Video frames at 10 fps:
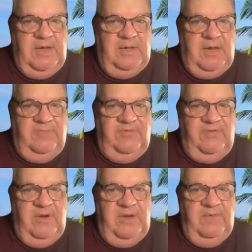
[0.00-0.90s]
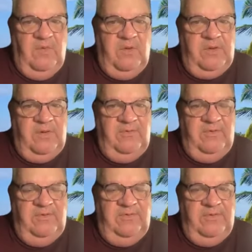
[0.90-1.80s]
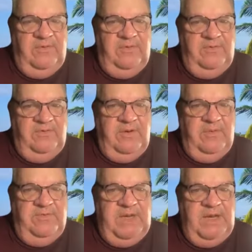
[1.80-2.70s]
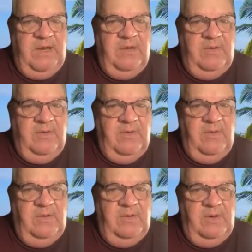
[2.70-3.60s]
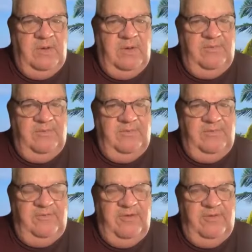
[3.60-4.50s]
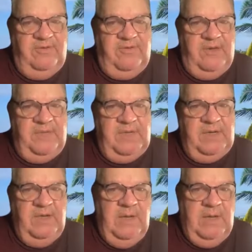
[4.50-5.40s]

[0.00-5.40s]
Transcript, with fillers: a tuning fork is used to tune a piano or to tune something.